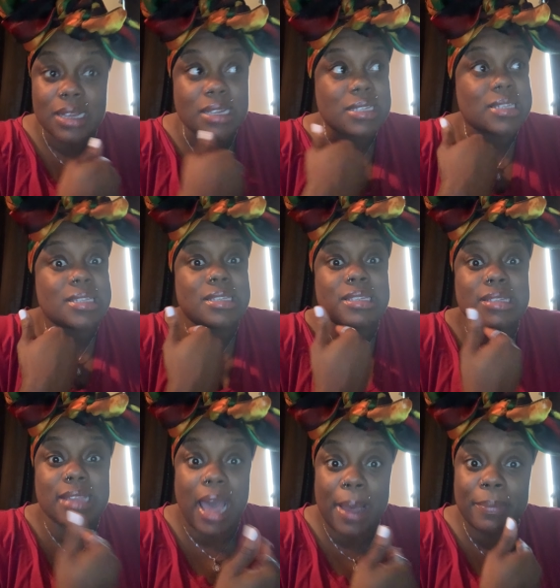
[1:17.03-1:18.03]

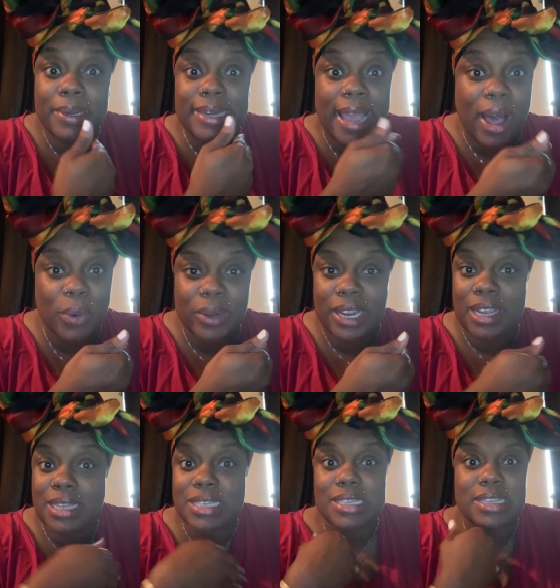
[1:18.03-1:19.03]
Stop
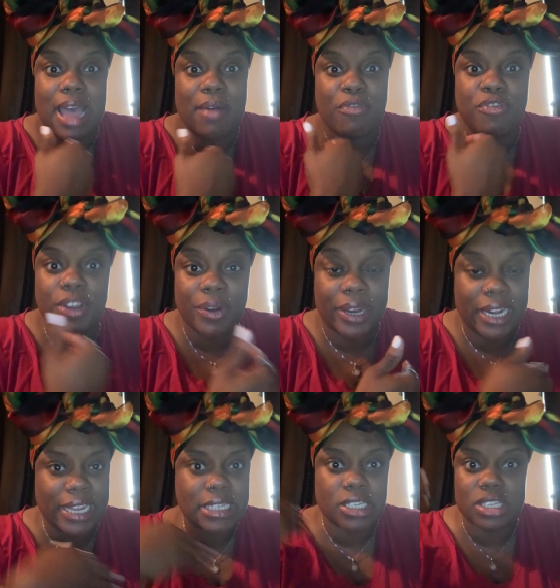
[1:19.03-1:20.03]
doubting. Stop fearing.
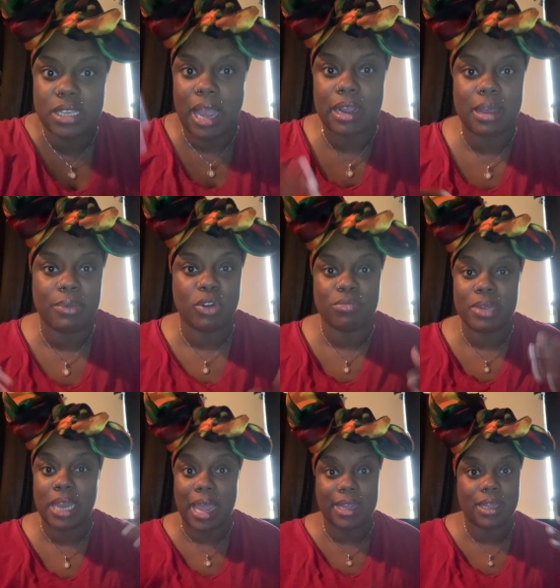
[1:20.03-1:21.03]
It just started coming over me
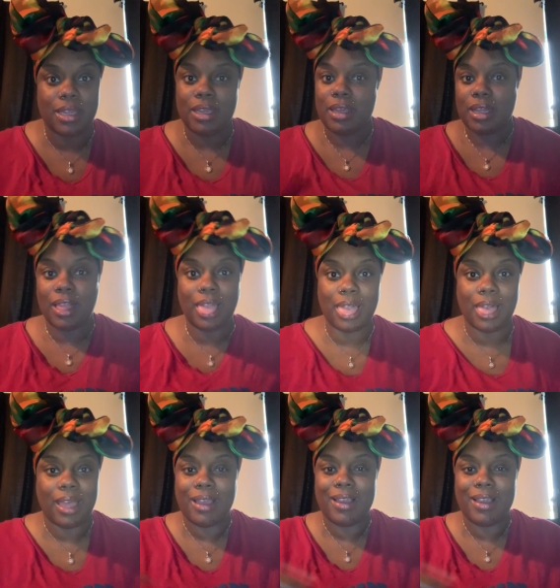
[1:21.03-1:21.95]
like, ah.